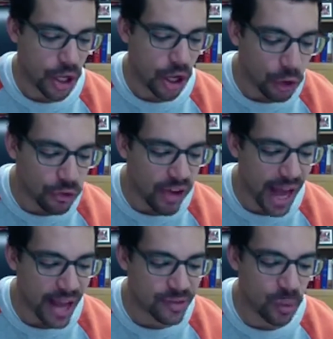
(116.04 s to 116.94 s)
Hold
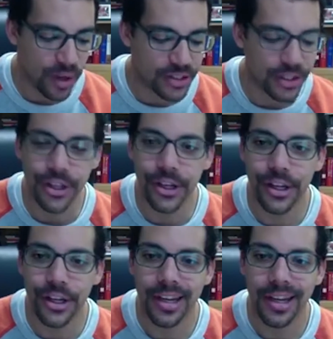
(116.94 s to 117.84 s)
fast to what is
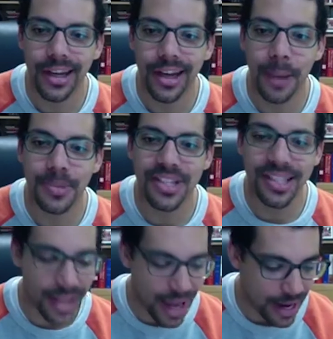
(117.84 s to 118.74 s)
good.
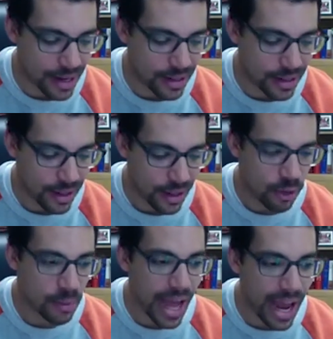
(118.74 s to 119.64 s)
Abstain
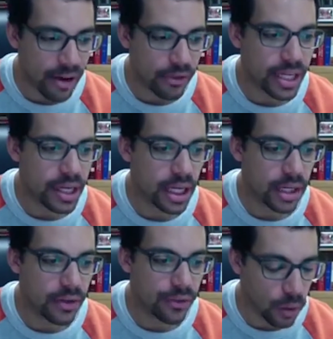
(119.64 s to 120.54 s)
from every
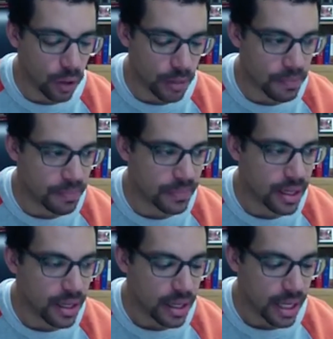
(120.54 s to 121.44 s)
form
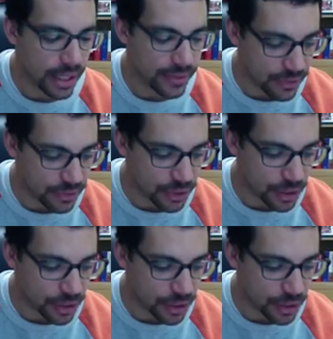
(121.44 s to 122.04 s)
of evil.